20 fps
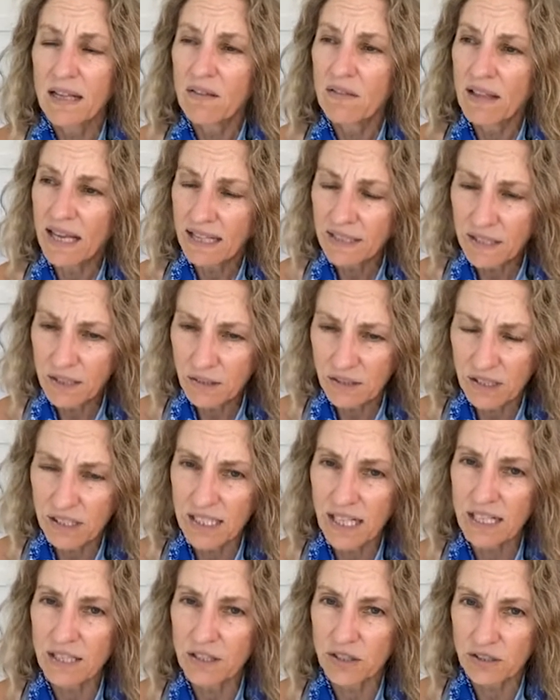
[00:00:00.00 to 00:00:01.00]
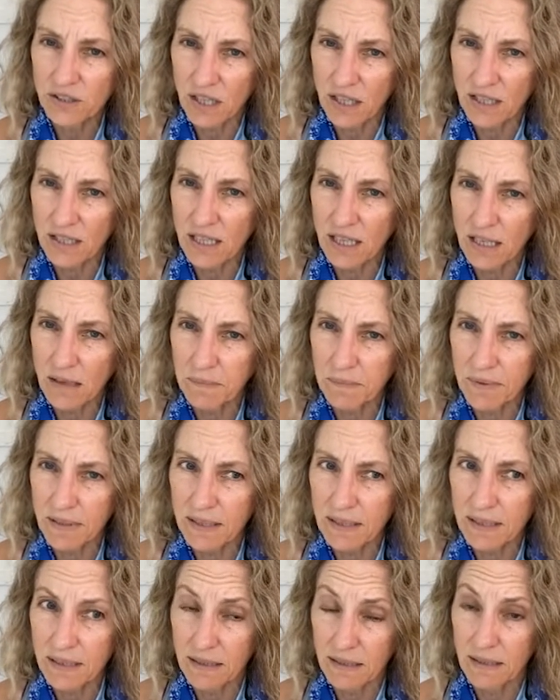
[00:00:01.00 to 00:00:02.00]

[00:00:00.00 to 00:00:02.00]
then you set your dog up